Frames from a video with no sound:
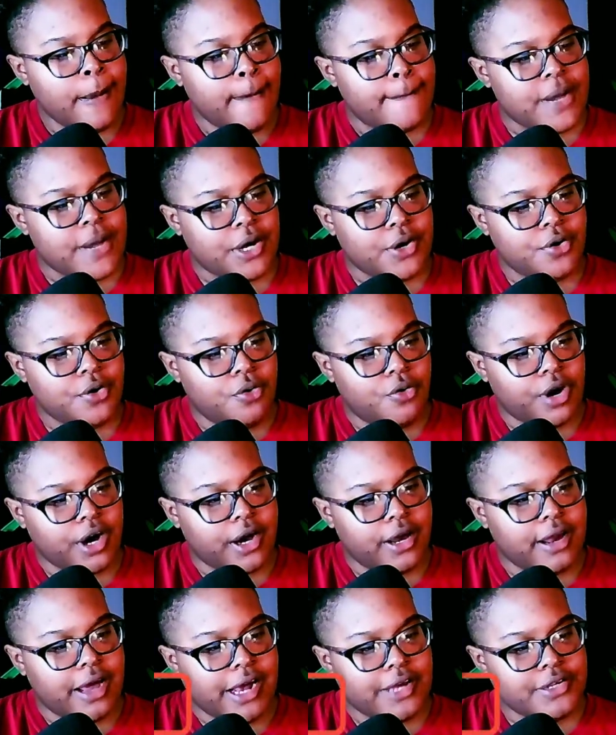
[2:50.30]
better
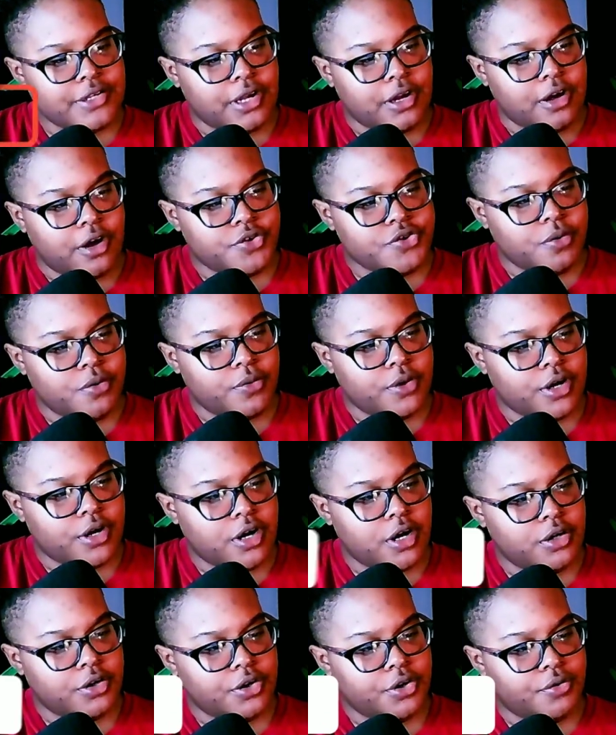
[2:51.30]
organized and also the
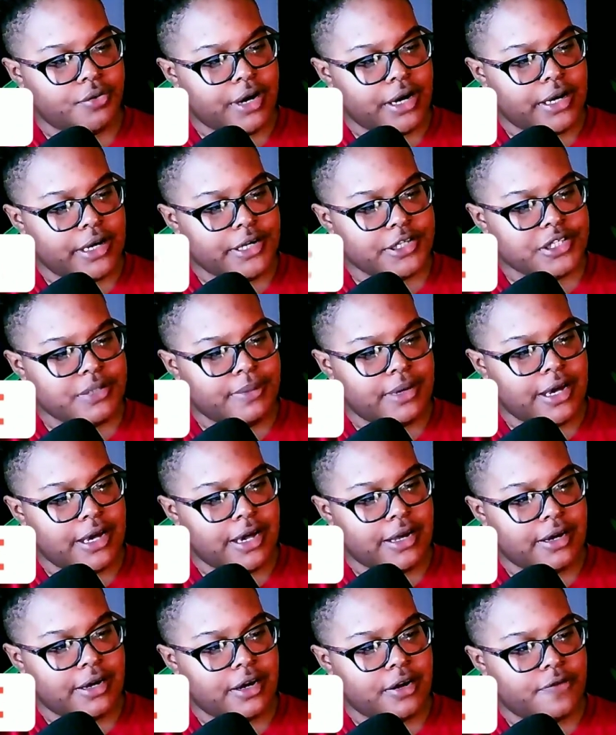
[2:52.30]
color grading to be
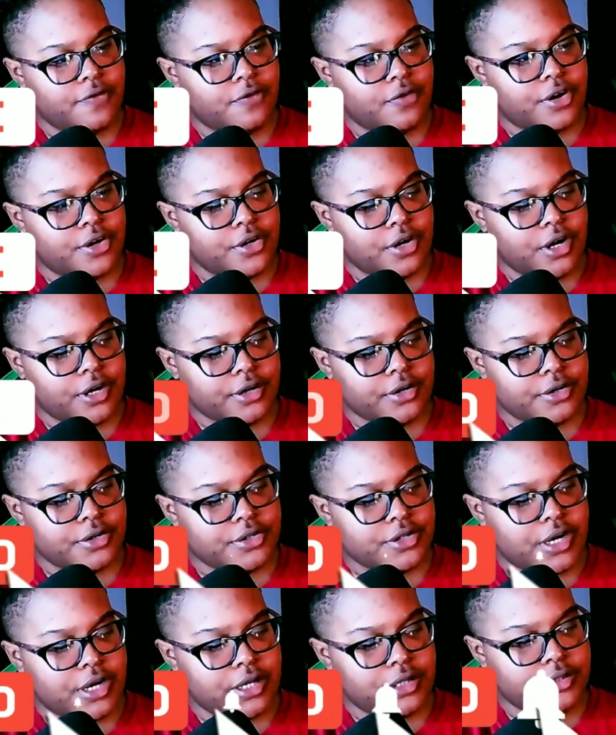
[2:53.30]
edited for a darker
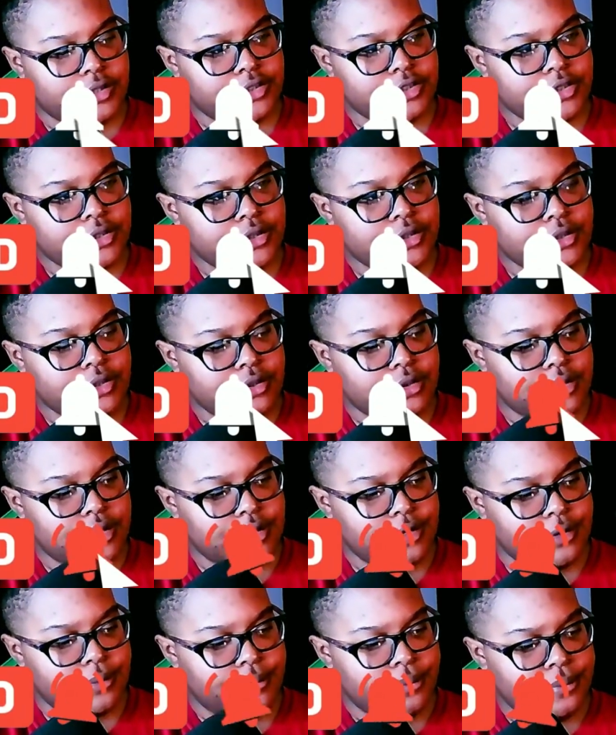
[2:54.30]
stylish
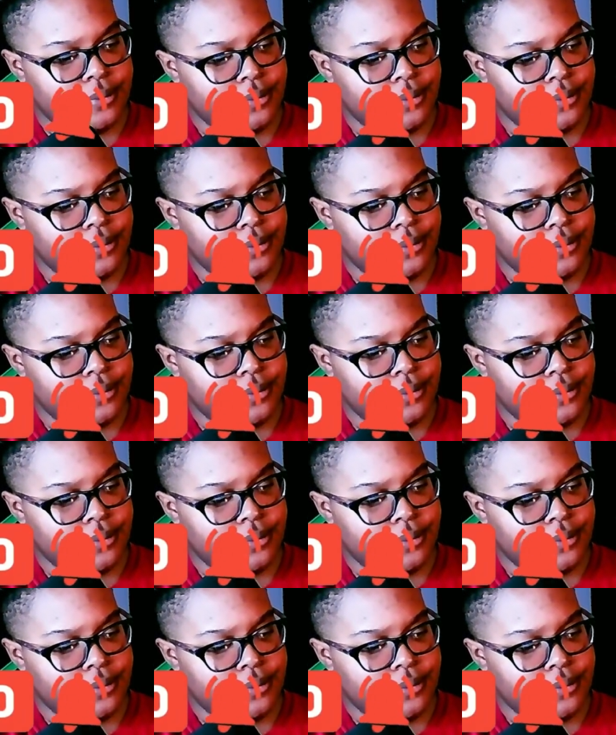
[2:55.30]
theme.